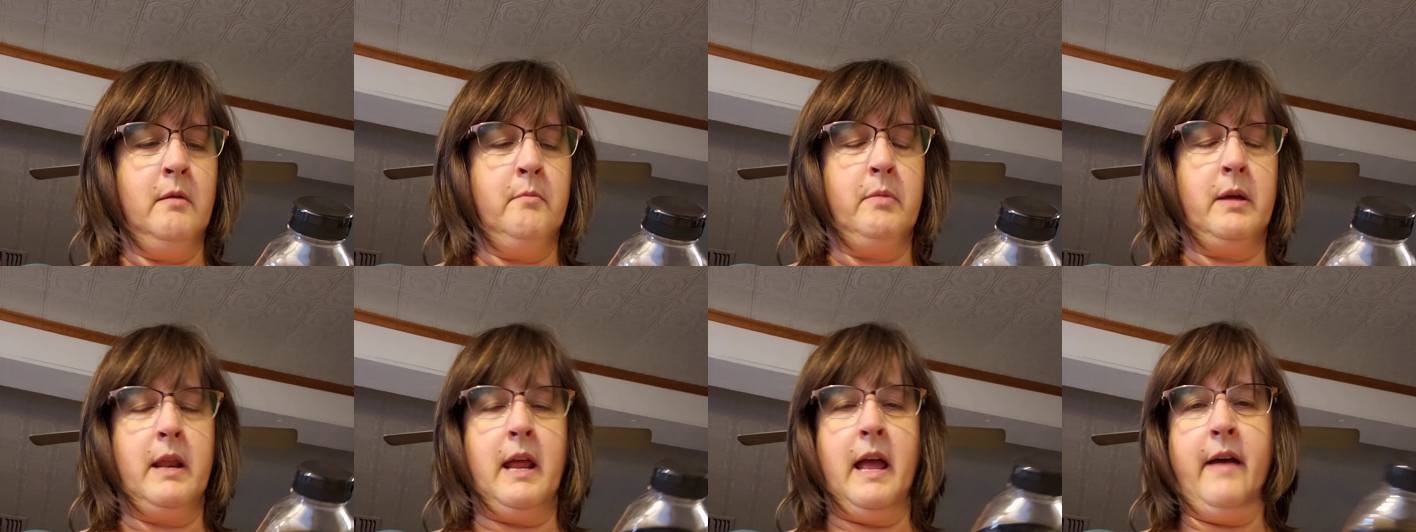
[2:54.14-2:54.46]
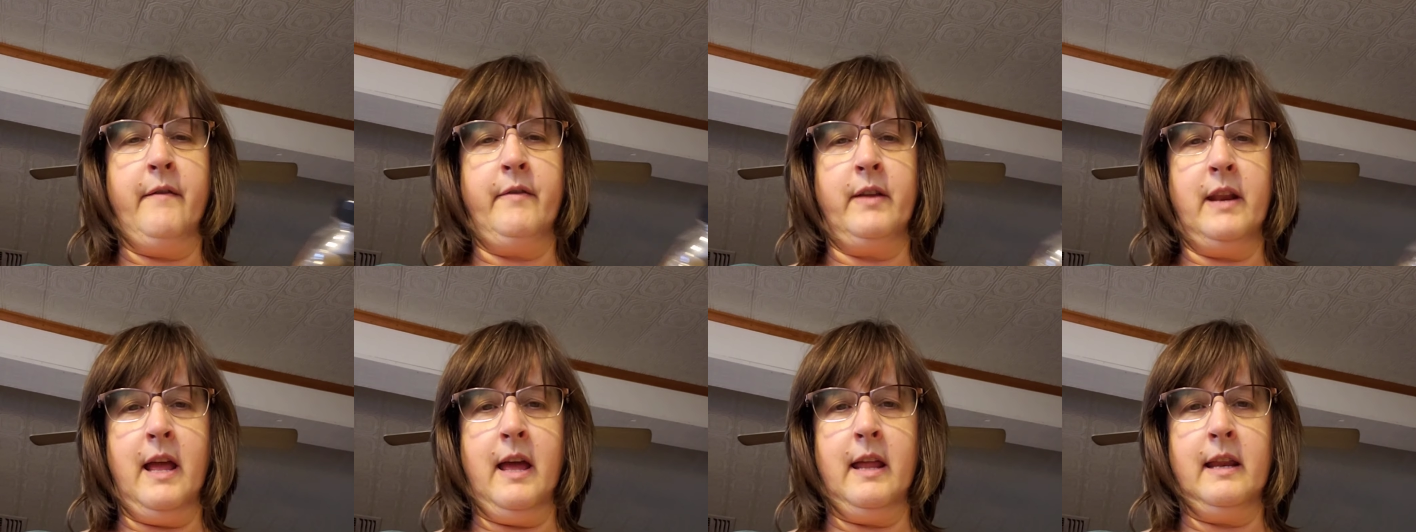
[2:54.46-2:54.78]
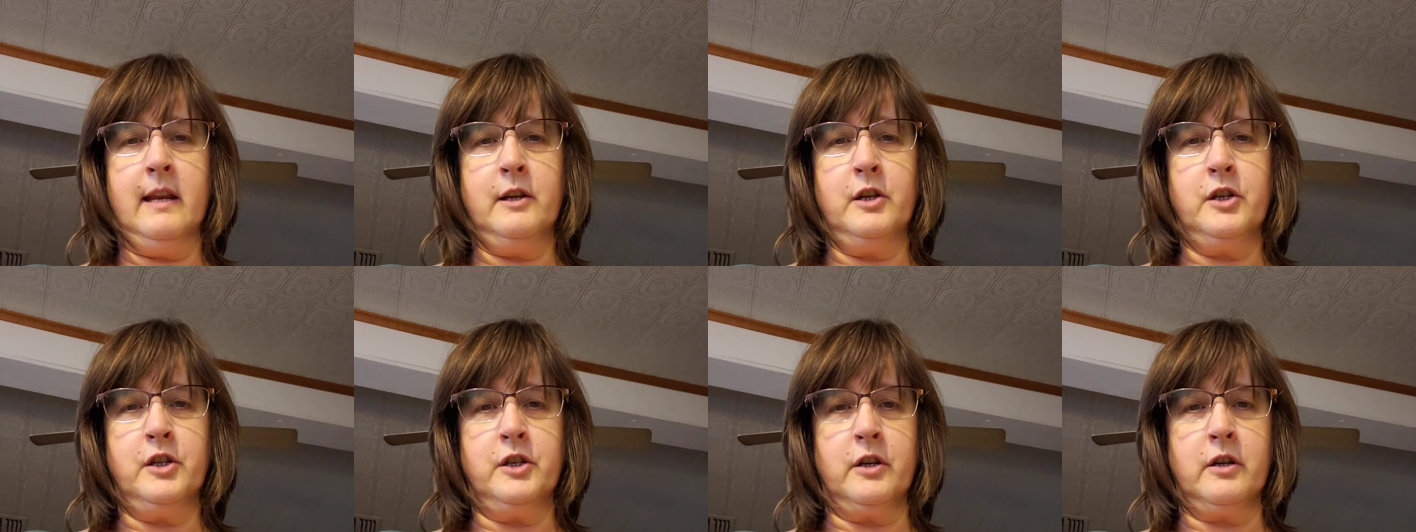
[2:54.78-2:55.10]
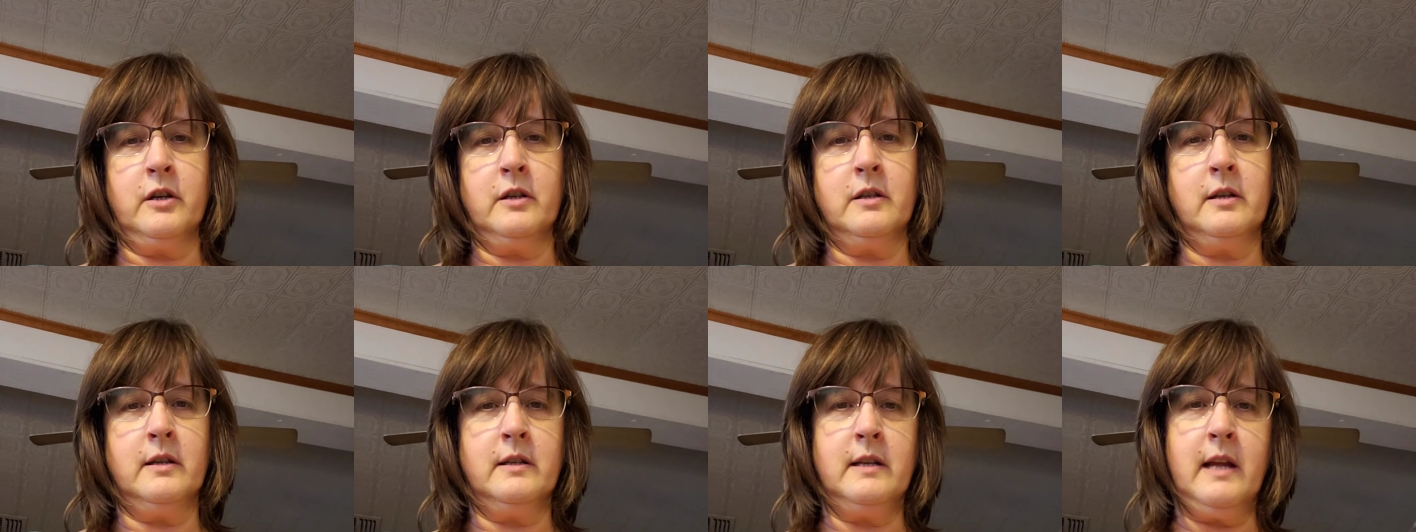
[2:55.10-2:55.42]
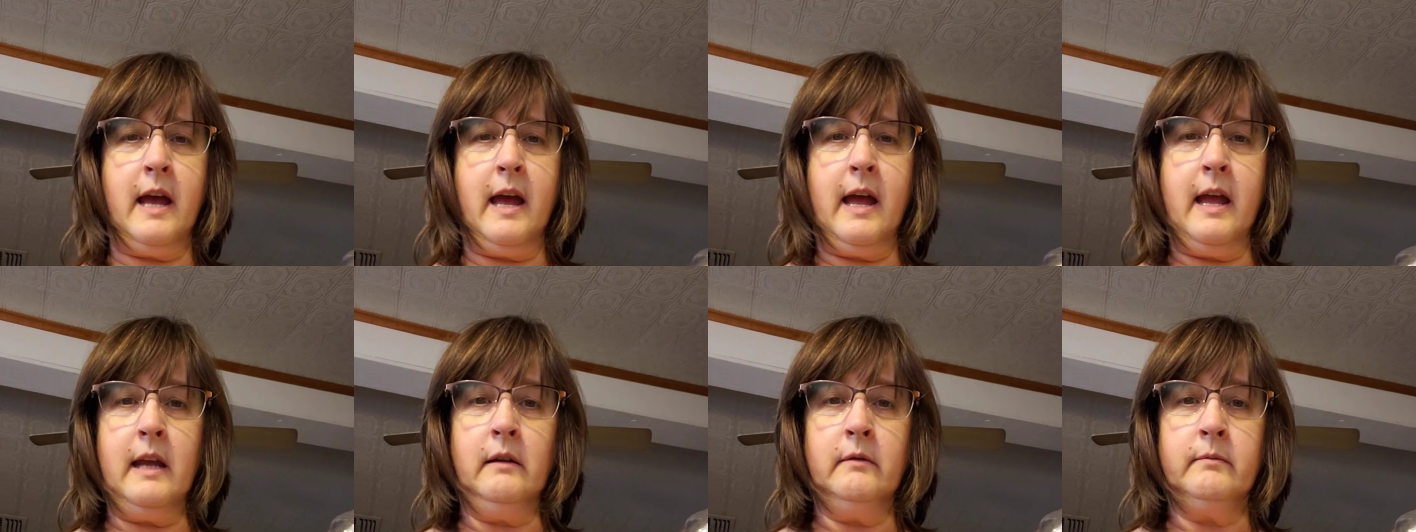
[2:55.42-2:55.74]
but I haven't had any sugar
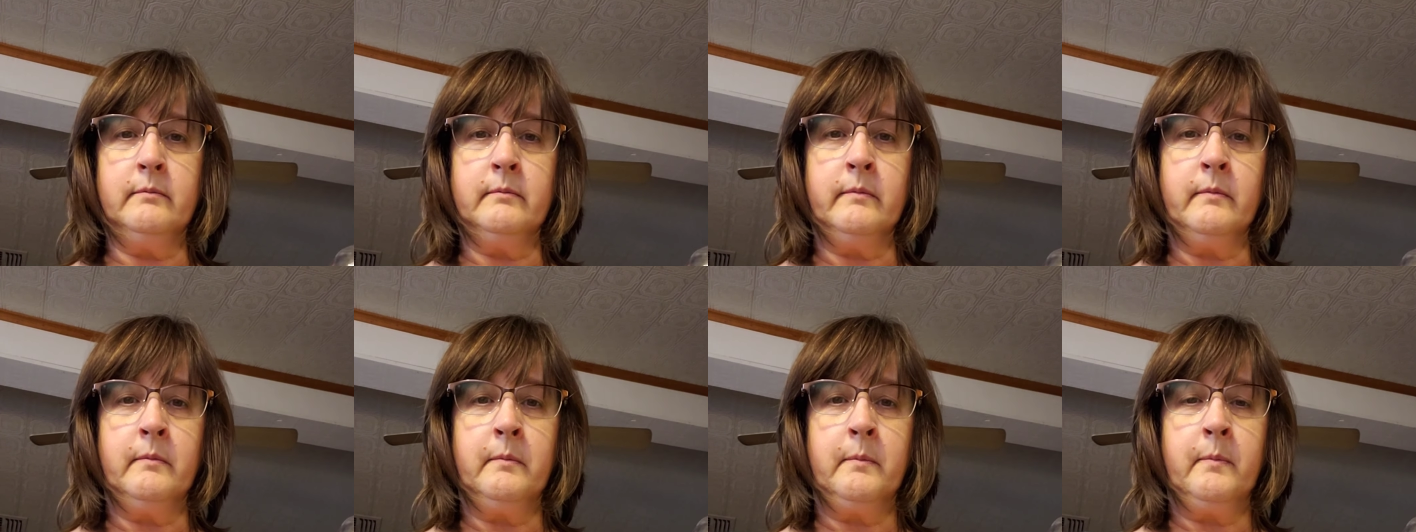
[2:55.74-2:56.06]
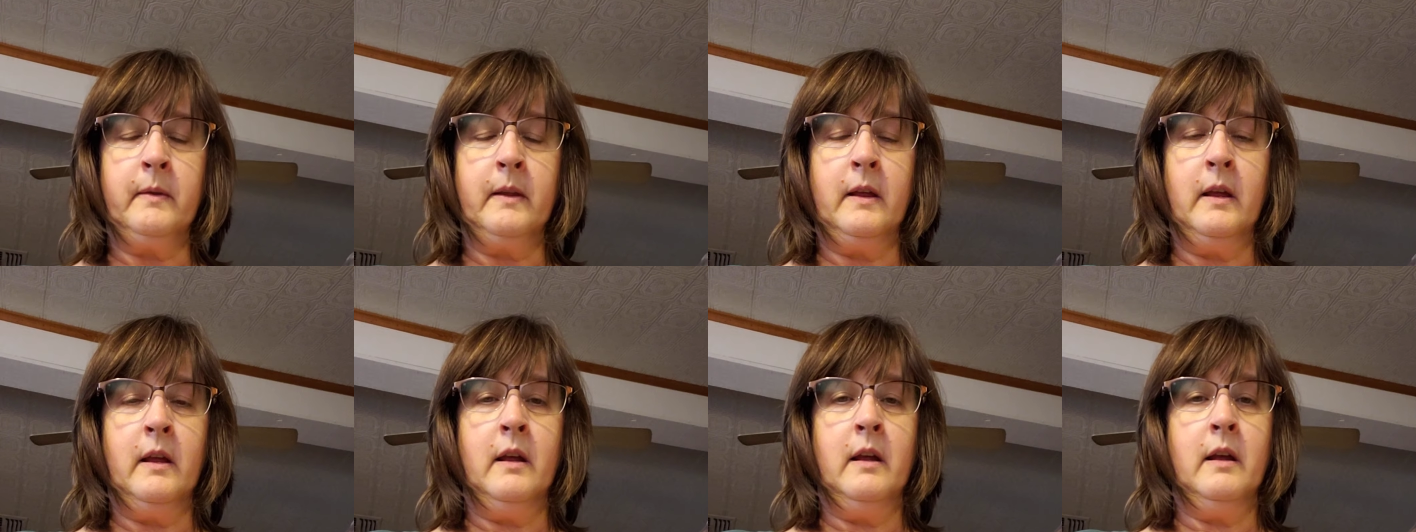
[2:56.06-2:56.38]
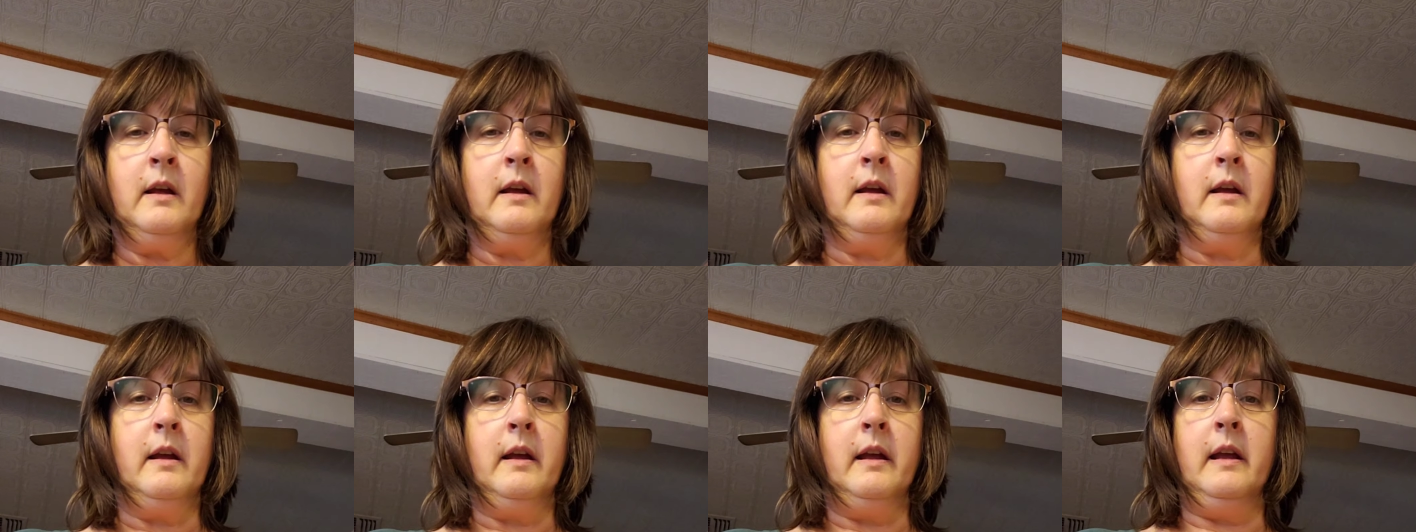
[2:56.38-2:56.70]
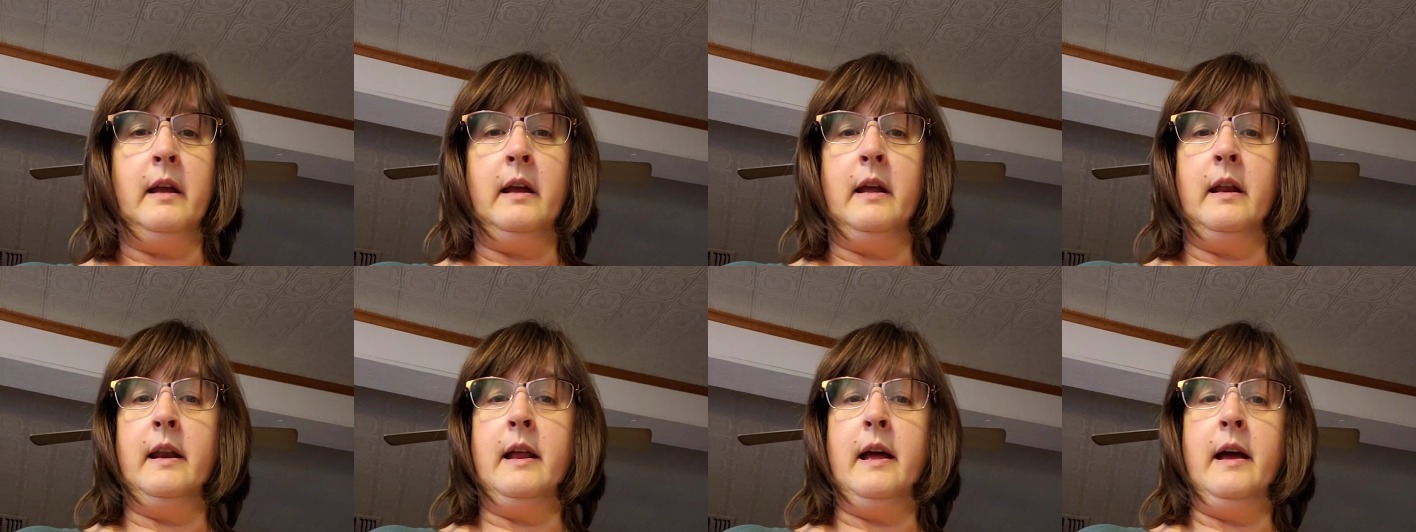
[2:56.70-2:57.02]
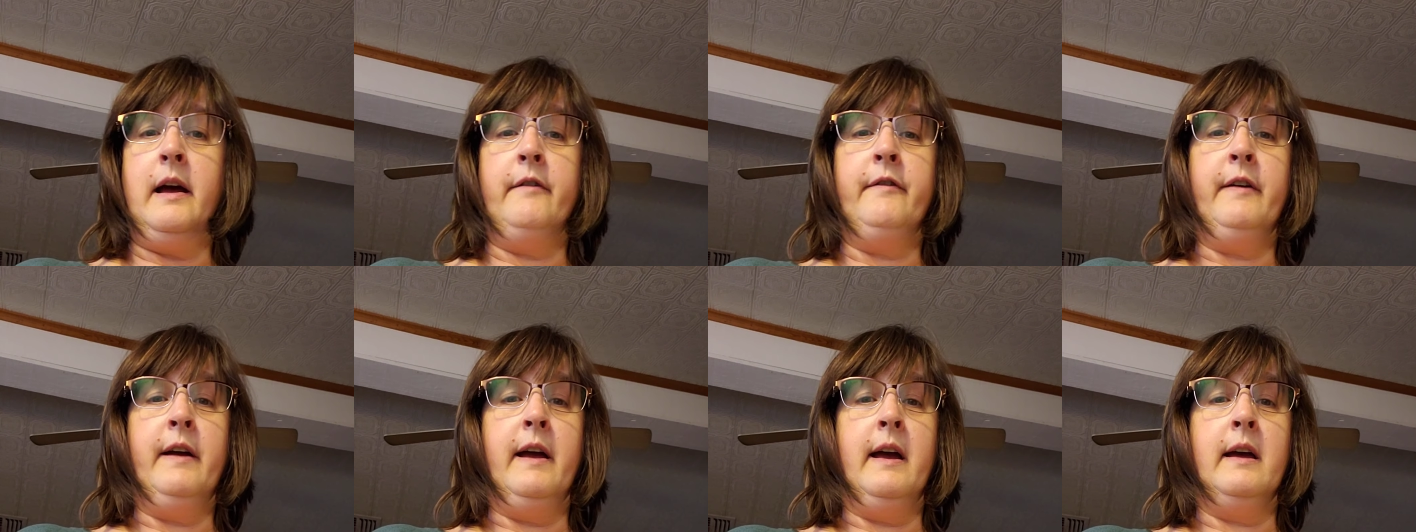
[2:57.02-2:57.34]
today, and
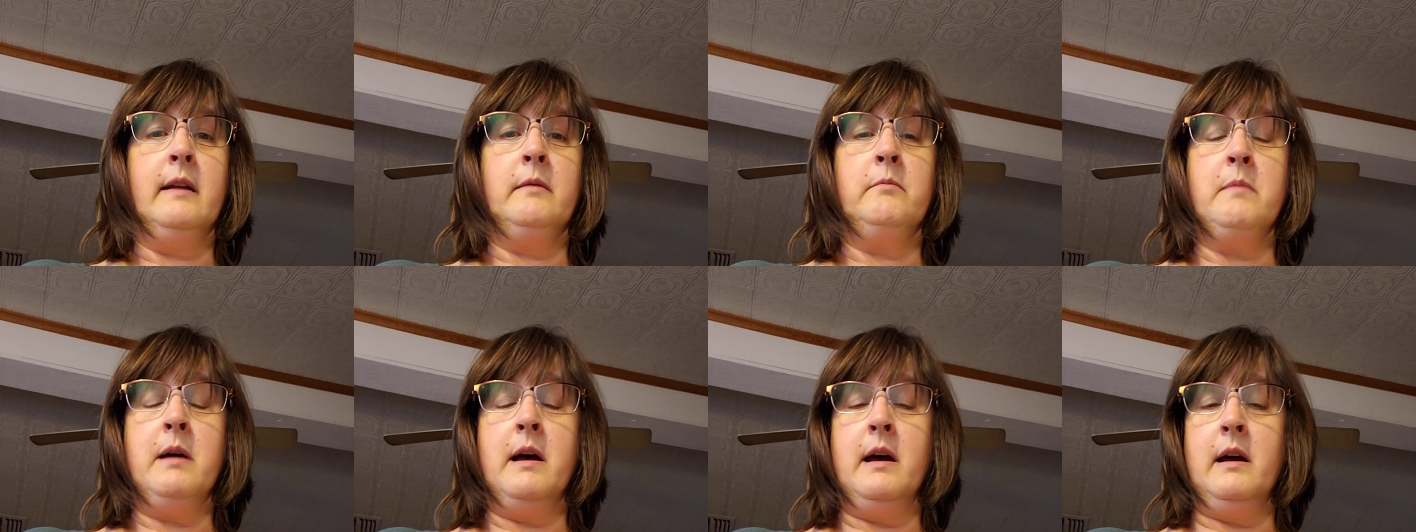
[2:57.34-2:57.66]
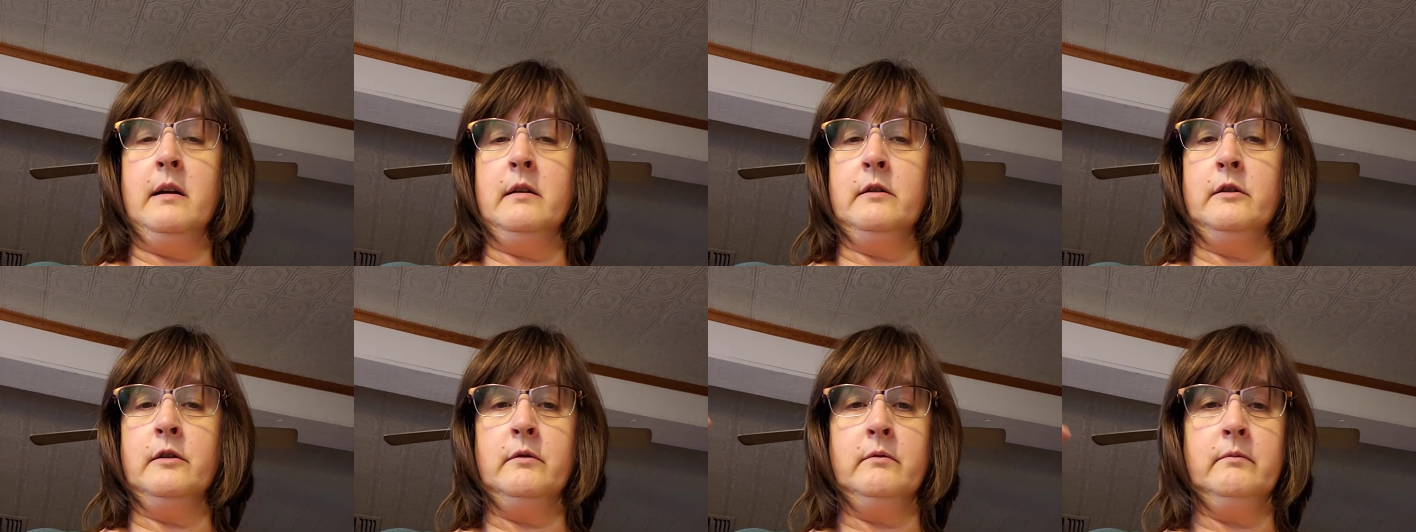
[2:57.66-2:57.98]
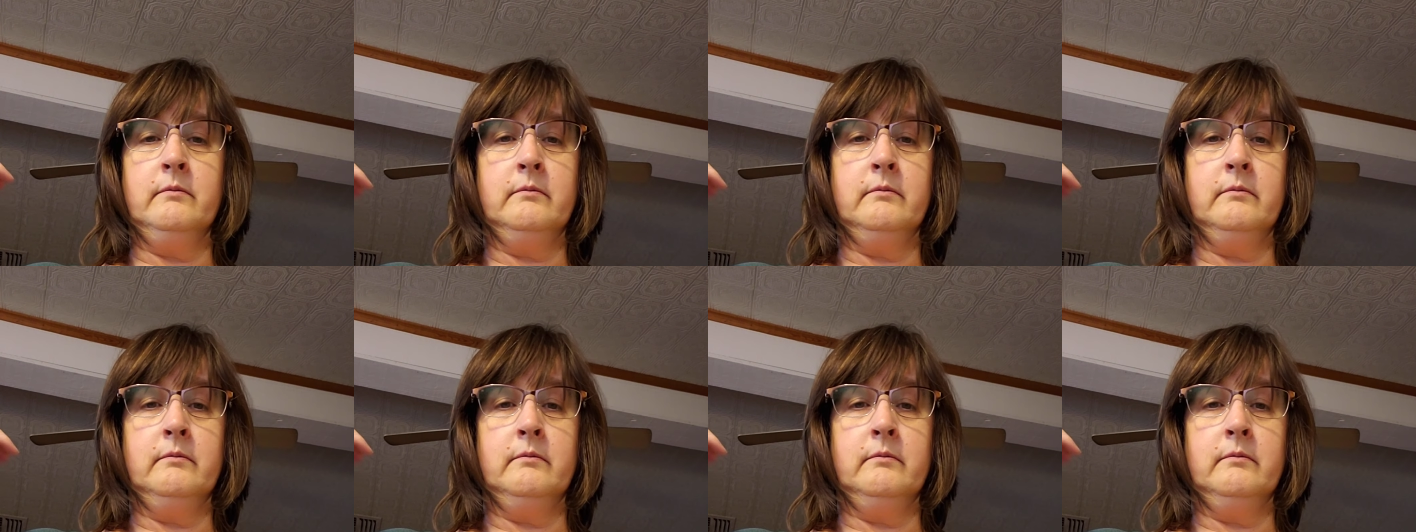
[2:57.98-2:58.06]
I've had my